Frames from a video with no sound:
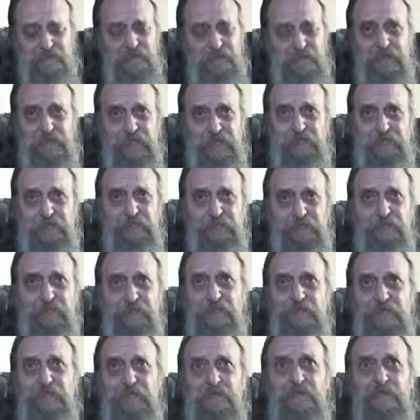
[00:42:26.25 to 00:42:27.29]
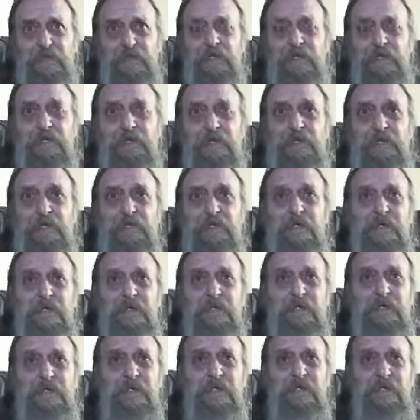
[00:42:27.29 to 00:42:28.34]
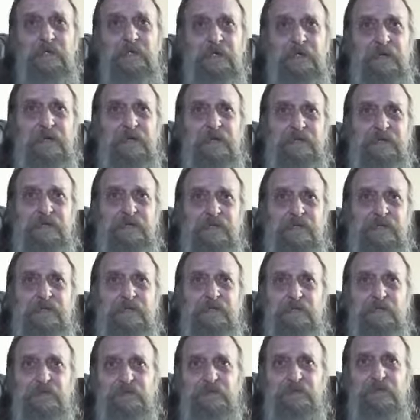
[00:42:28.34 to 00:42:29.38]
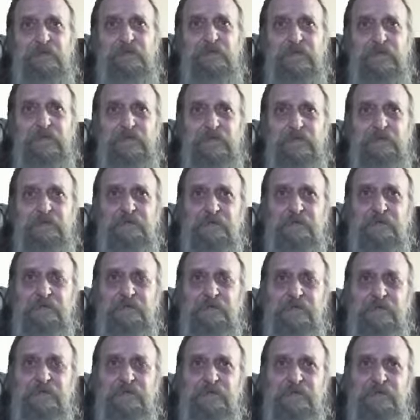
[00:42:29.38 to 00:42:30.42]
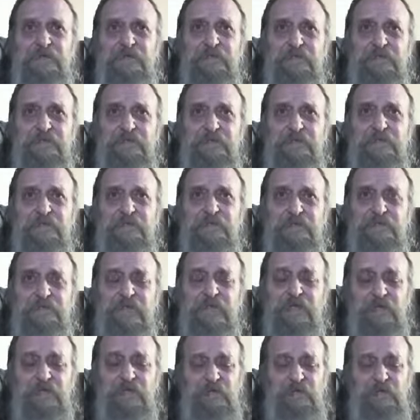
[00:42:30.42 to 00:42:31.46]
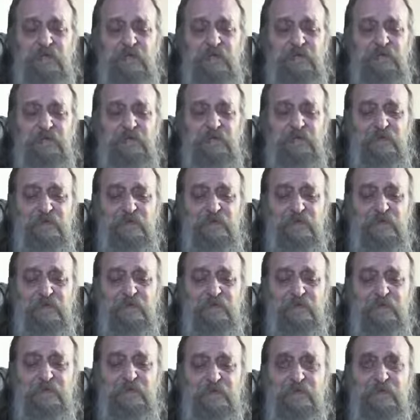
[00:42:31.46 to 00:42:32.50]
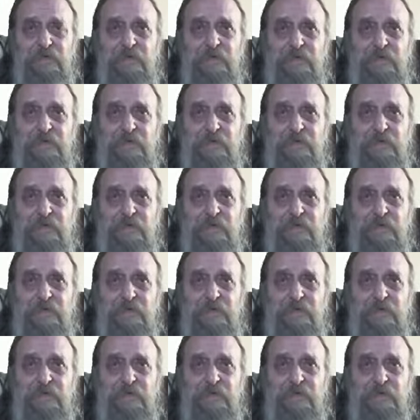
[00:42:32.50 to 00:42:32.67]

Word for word: people, and I'll have to do a video on this soon, I probably will,